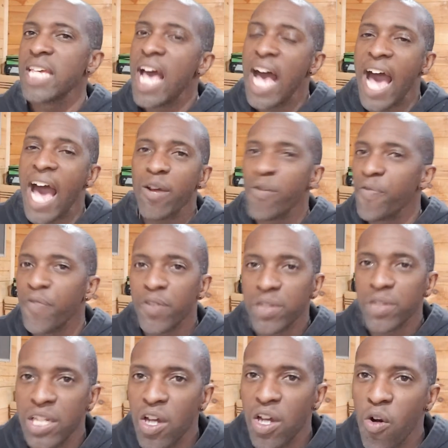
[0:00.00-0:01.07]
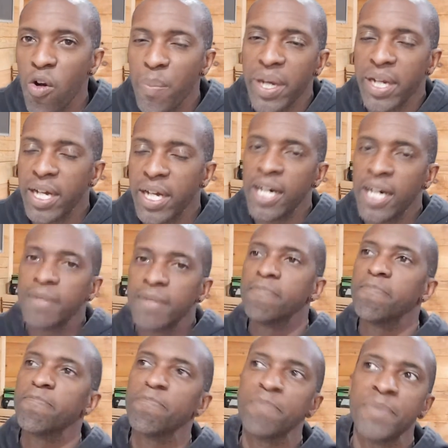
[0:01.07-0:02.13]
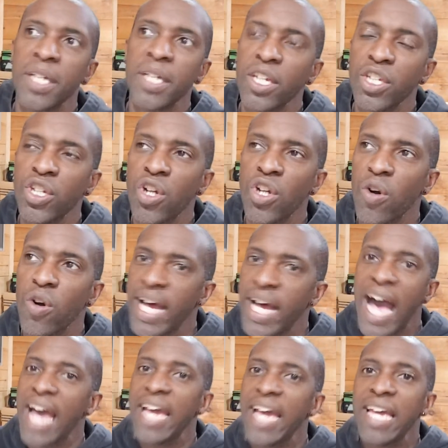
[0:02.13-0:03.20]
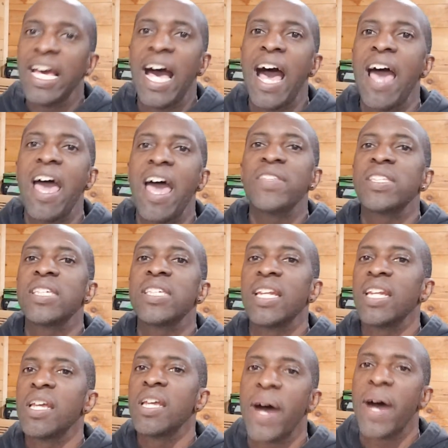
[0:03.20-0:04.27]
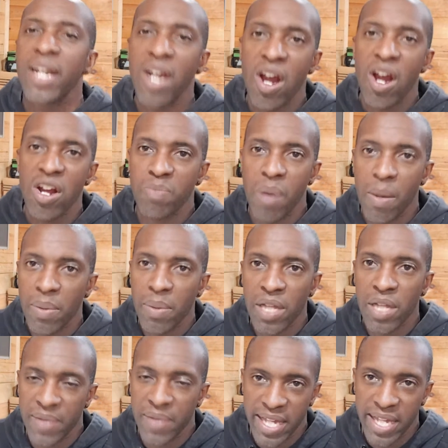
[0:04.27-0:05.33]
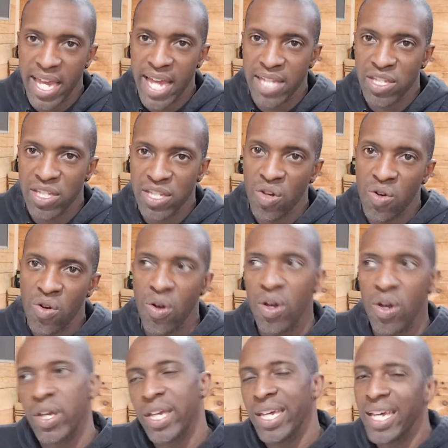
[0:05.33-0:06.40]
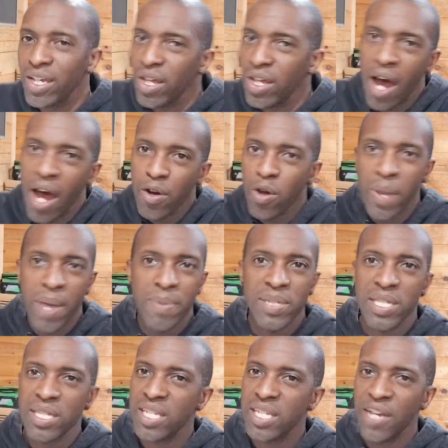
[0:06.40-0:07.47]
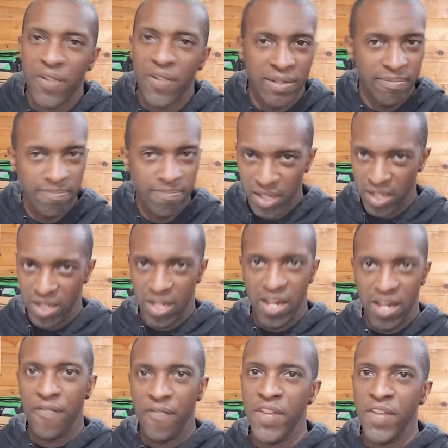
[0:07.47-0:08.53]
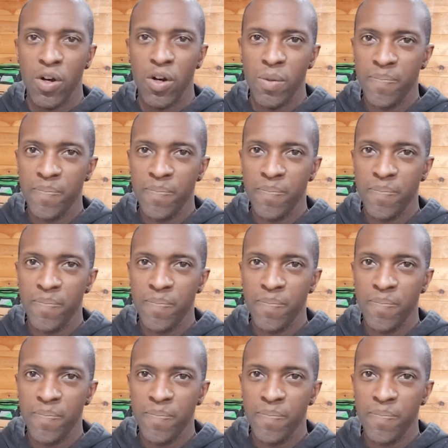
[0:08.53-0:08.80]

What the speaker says: I don't fully know, but I haven't seen any of my cars bubble up like that. So I don't know. Maybe this is different film